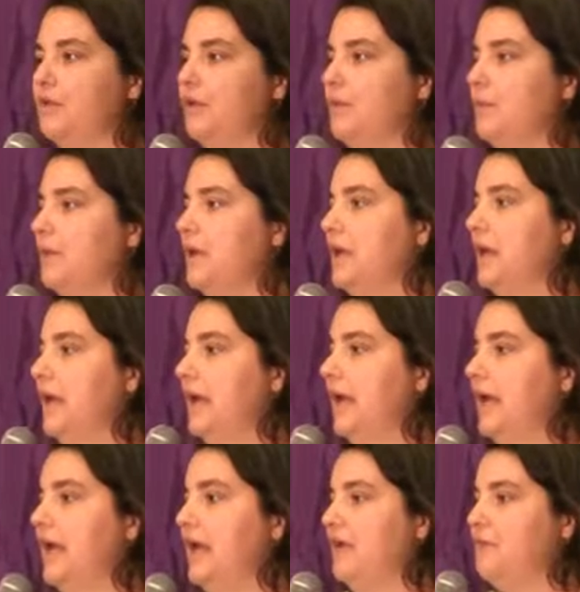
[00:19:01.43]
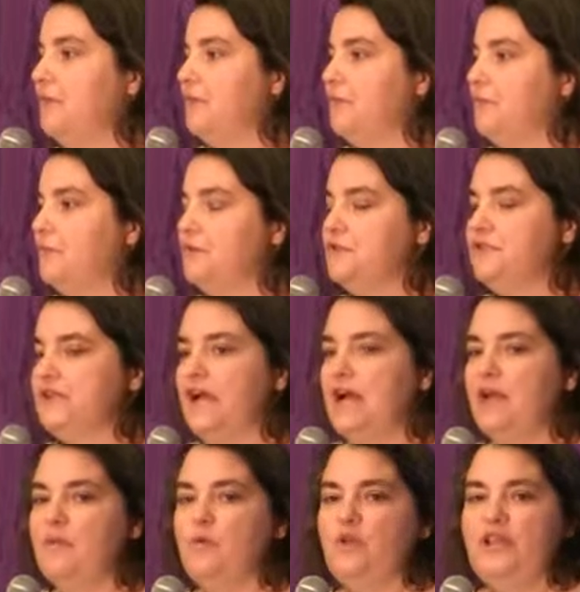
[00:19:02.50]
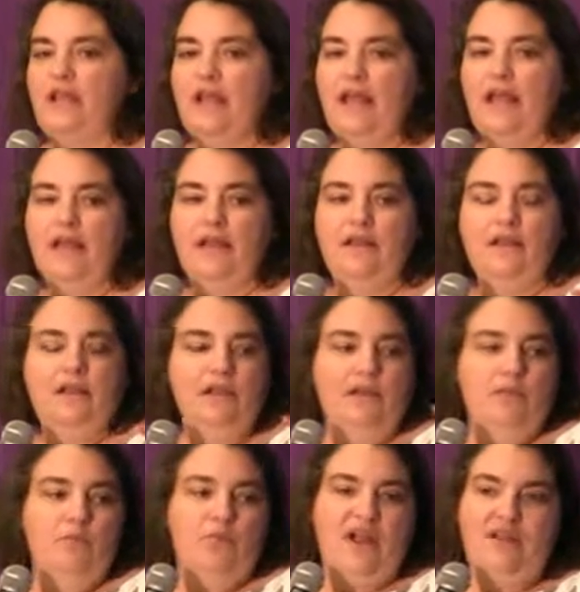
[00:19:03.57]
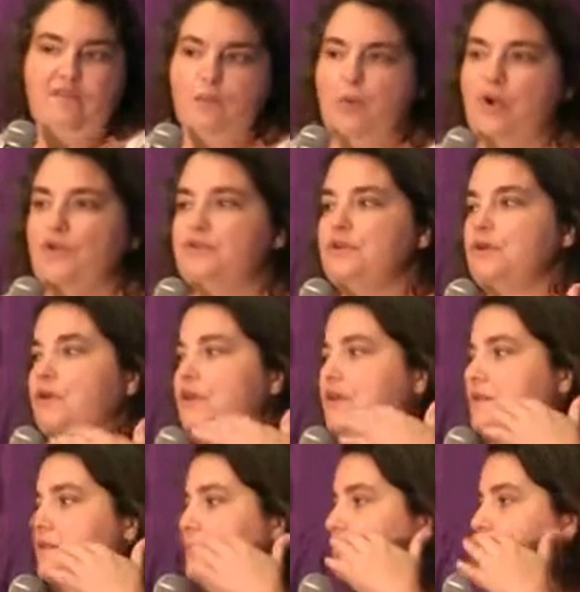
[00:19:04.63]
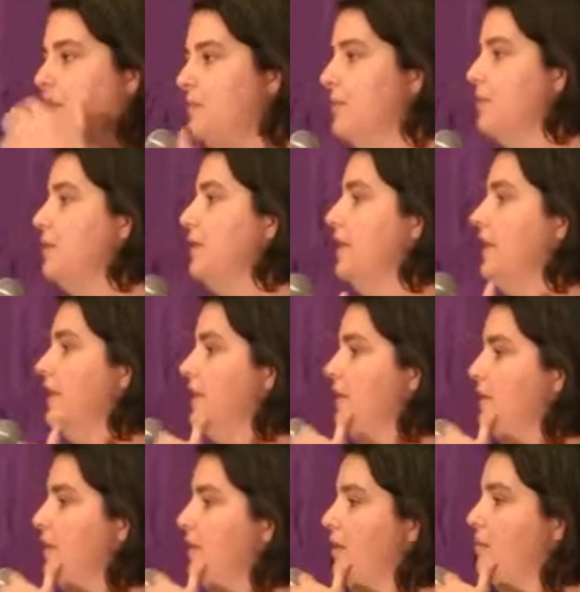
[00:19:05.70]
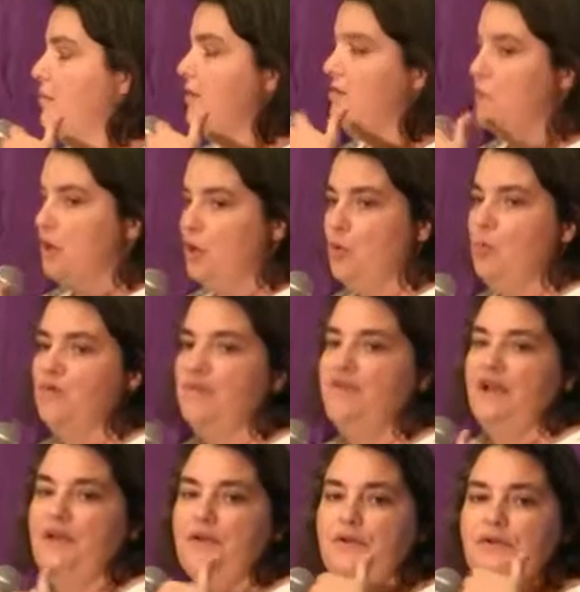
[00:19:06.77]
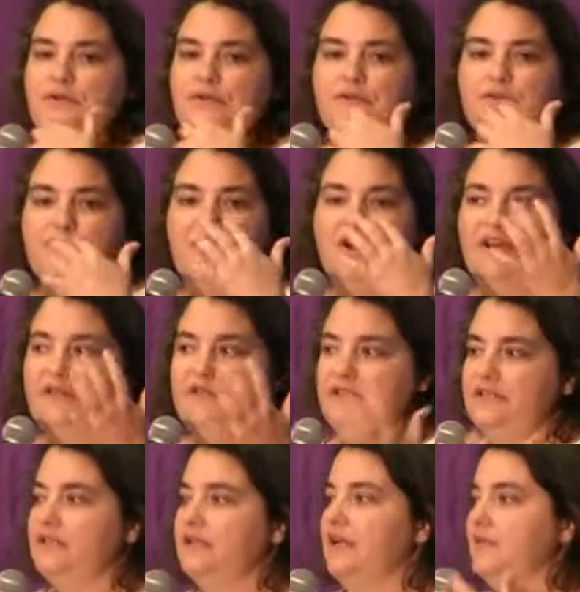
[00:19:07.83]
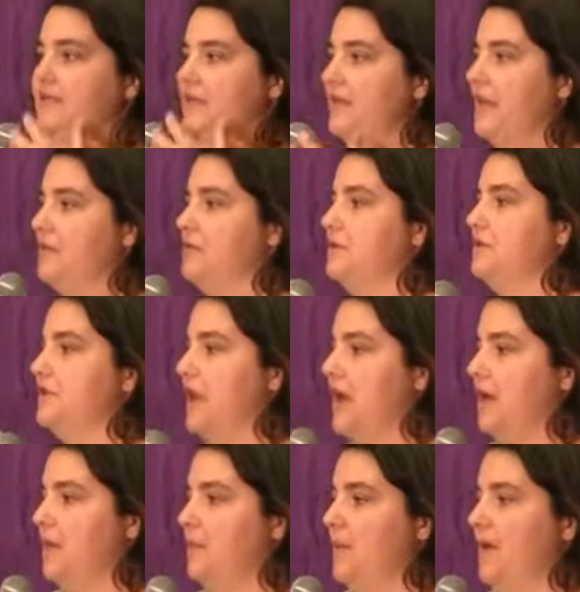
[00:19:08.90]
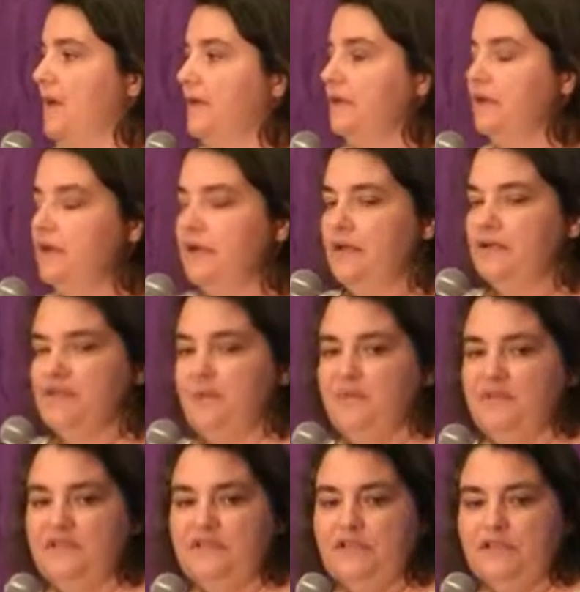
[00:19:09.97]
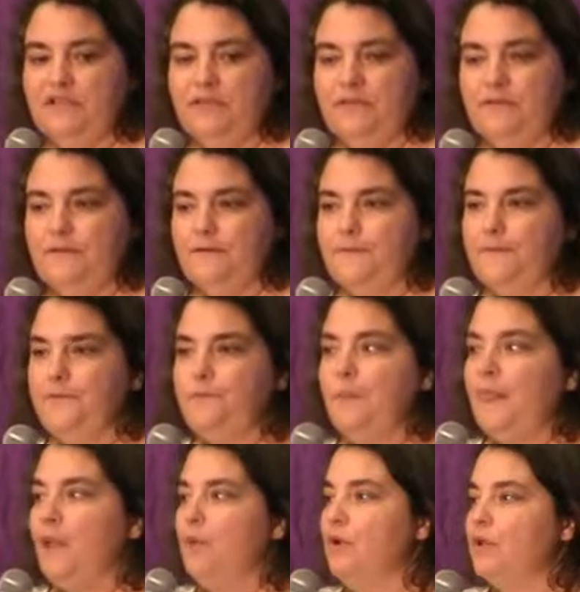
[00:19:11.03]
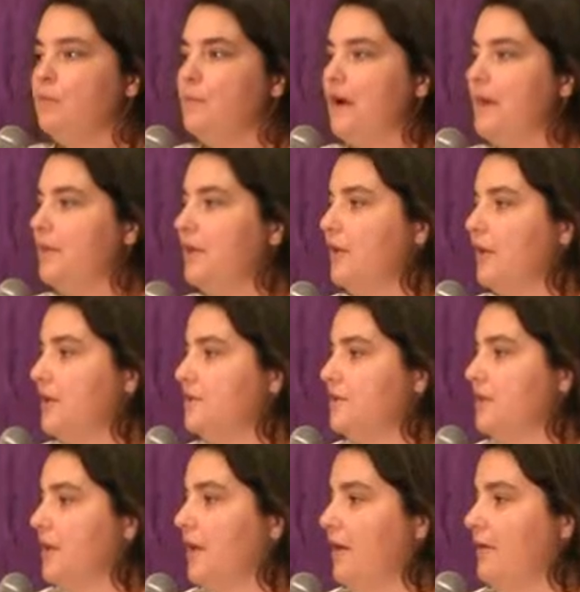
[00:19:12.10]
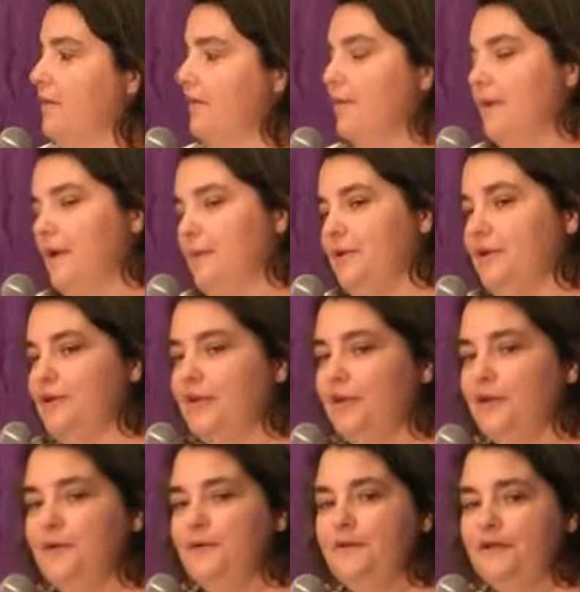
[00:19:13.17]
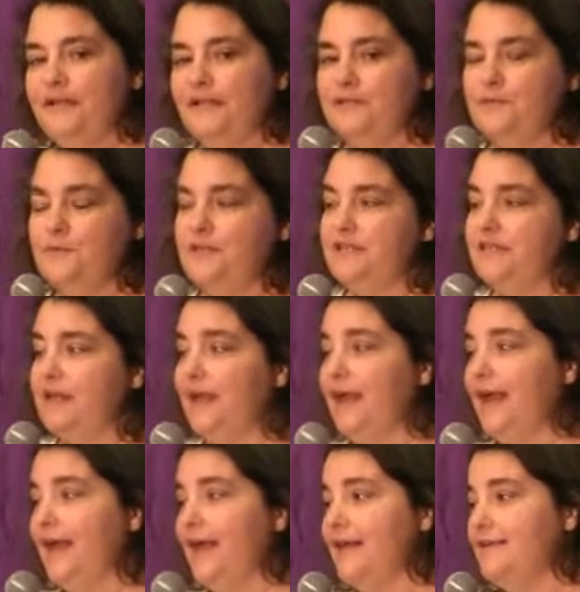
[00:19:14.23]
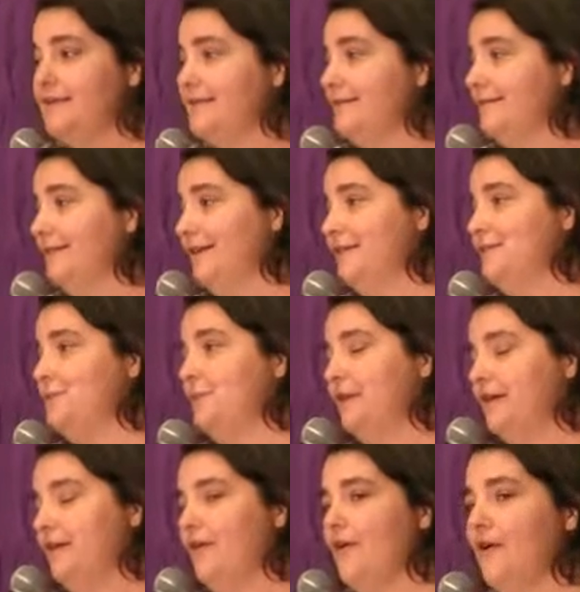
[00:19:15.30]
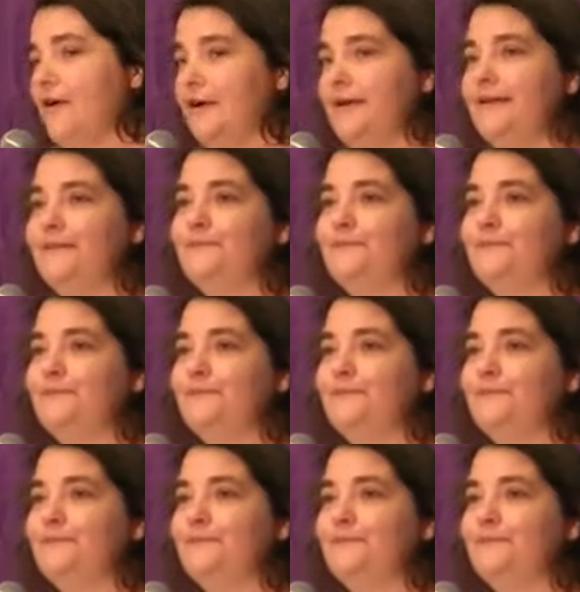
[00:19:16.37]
group, and for the first time we had private bar attorneys and public and pro bono providers starting to get together to talk about some of these issues. What you probably don't also know, or maybe you do, is Louisiana we are